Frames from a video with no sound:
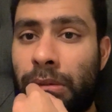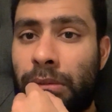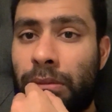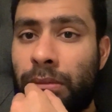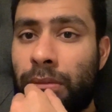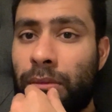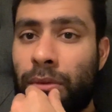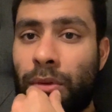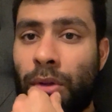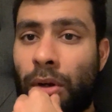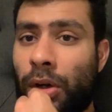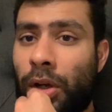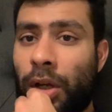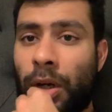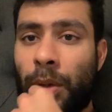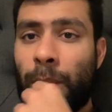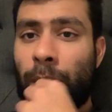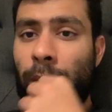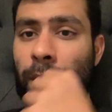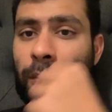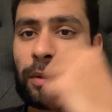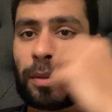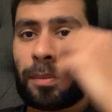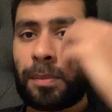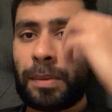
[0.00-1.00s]
not going to
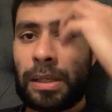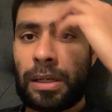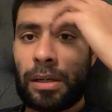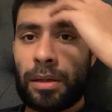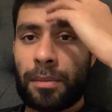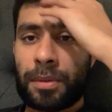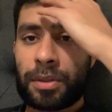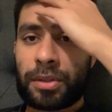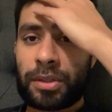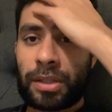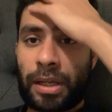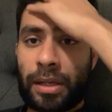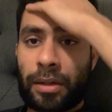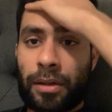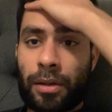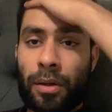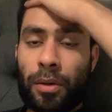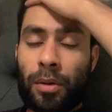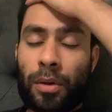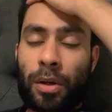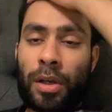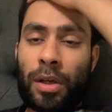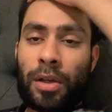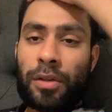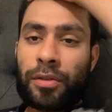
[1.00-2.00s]
be able to beat
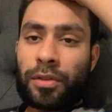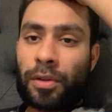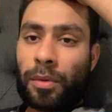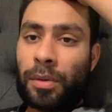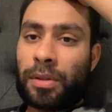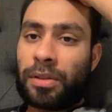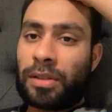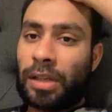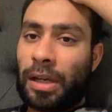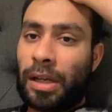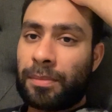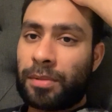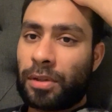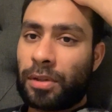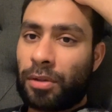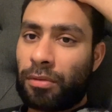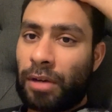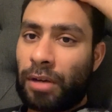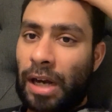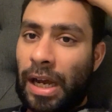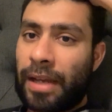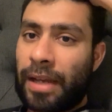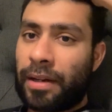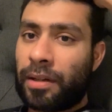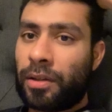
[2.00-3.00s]
Lomachenko. So in terms of
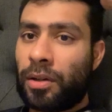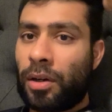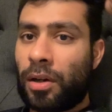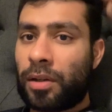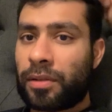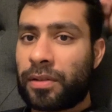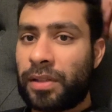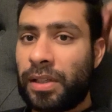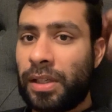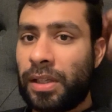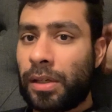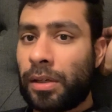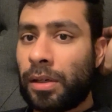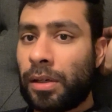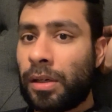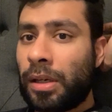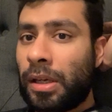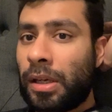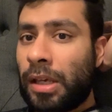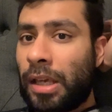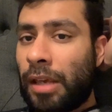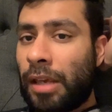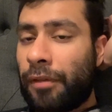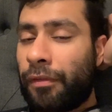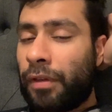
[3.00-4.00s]
Ryan Garcia,
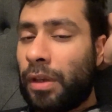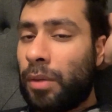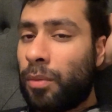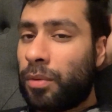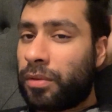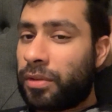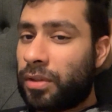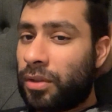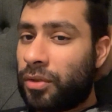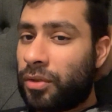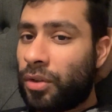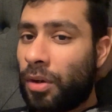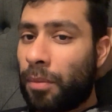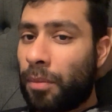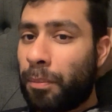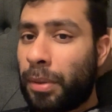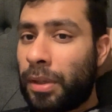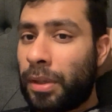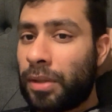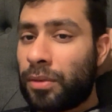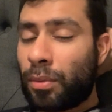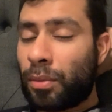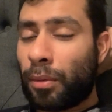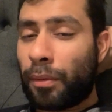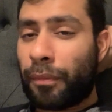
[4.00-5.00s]
if he was to jump
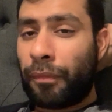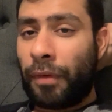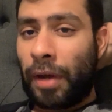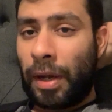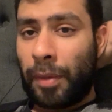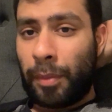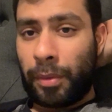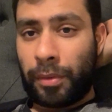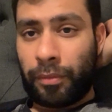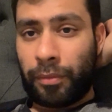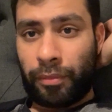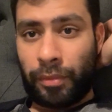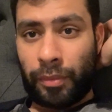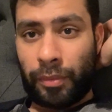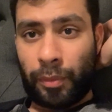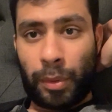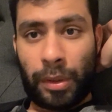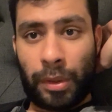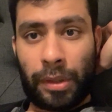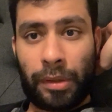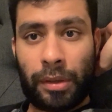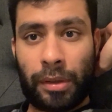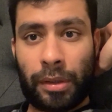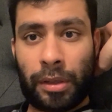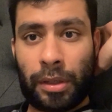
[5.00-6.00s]
into a fight with
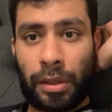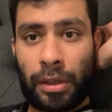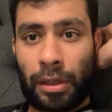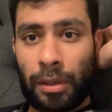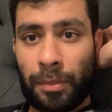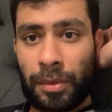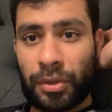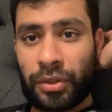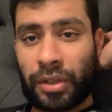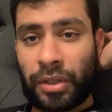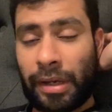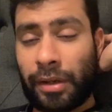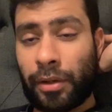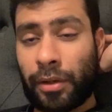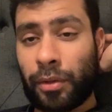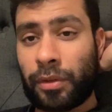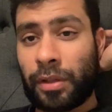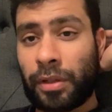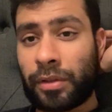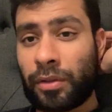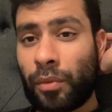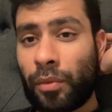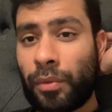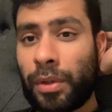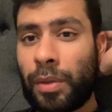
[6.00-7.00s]
Lomachenko,
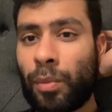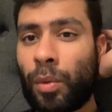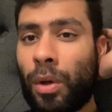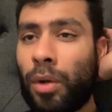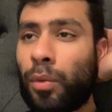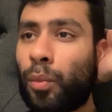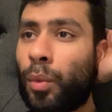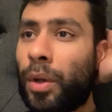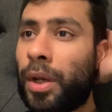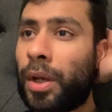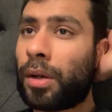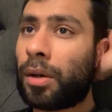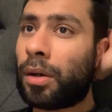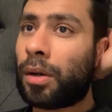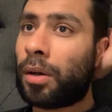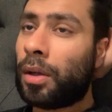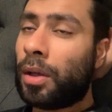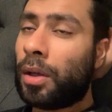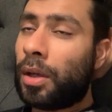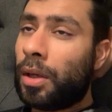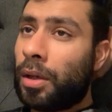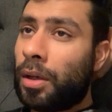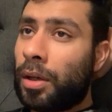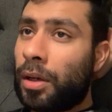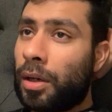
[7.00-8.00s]
there's only one winner.
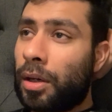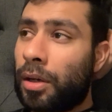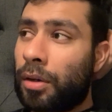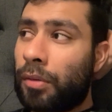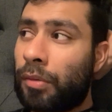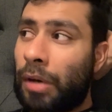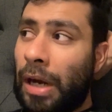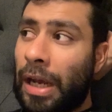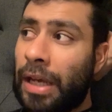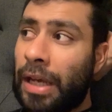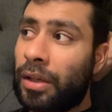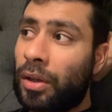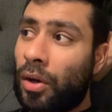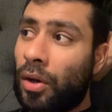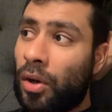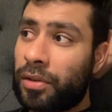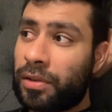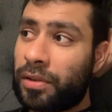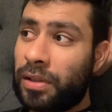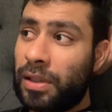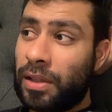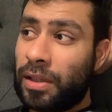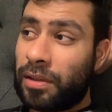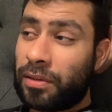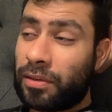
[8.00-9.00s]
Ryan
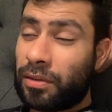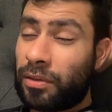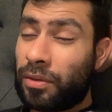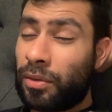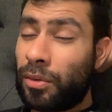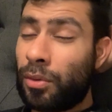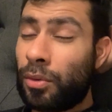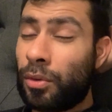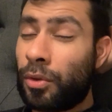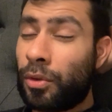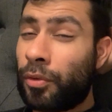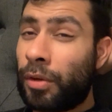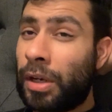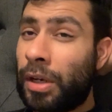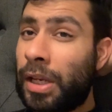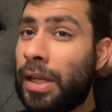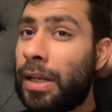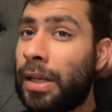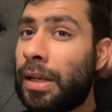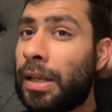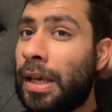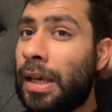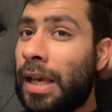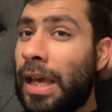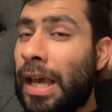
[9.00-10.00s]
Garcia's too
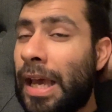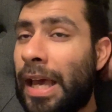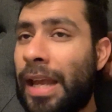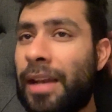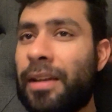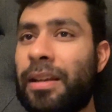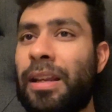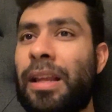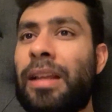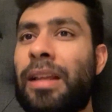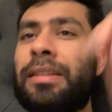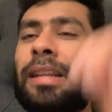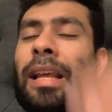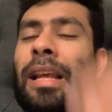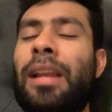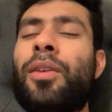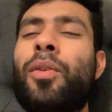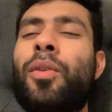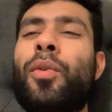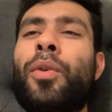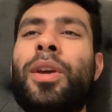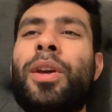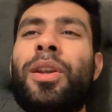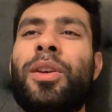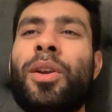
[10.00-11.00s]
green, and De La
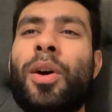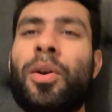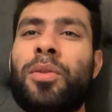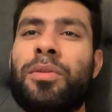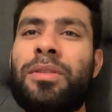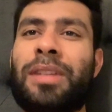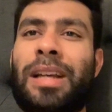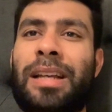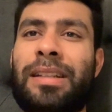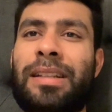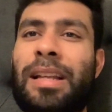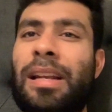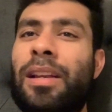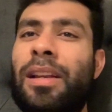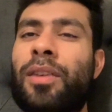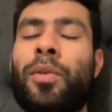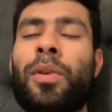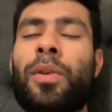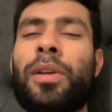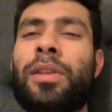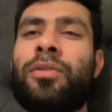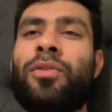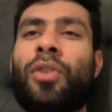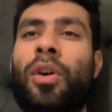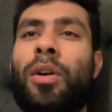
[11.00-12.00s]
Hoya knows that. De La
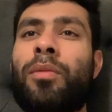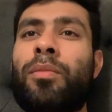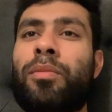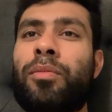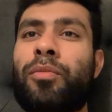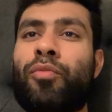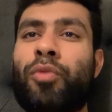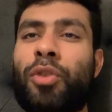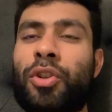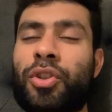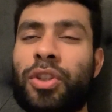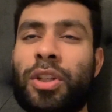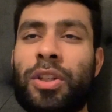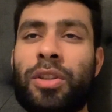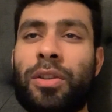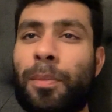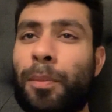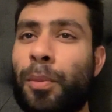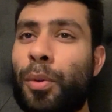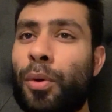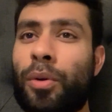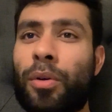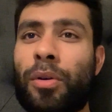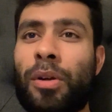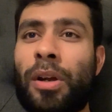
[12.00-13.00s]
Hoya's not rushing to
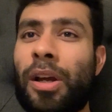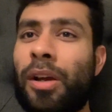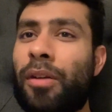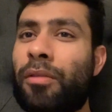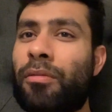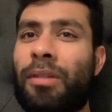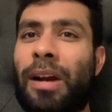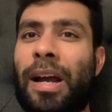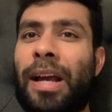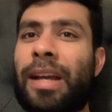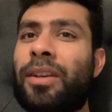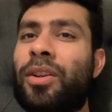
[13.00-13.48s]
put Ryan